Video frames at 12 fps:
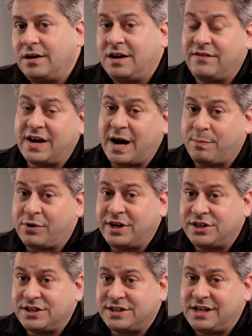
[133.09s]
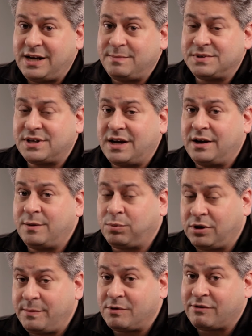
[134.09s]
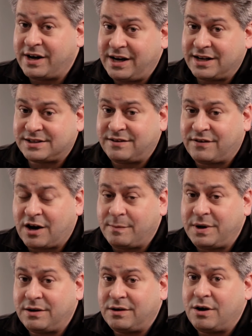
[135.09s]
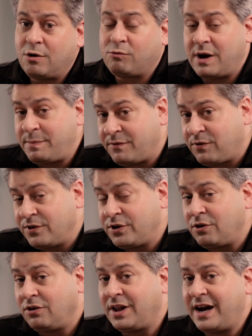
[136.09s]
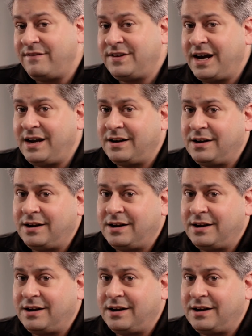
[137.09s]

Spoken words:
giving operations teams a deployment readiness environment right before the go live date